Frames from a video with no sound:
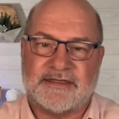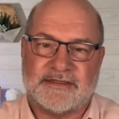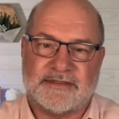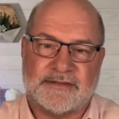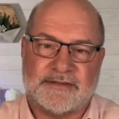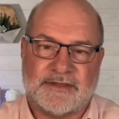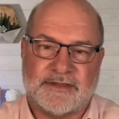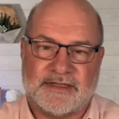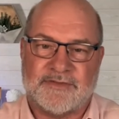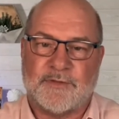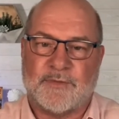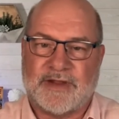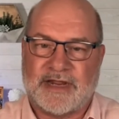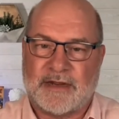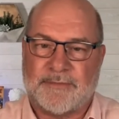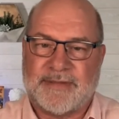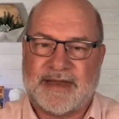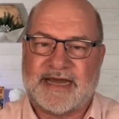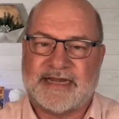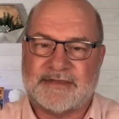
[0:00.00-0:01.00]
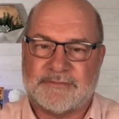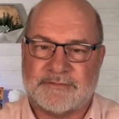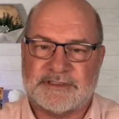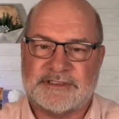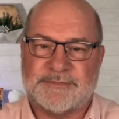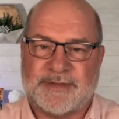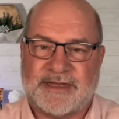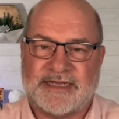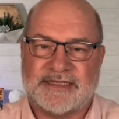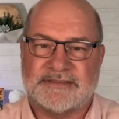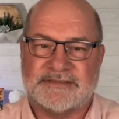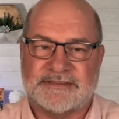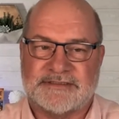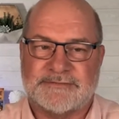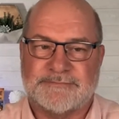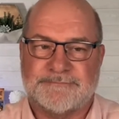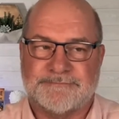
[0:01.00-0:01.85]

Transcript: and the way our body responds.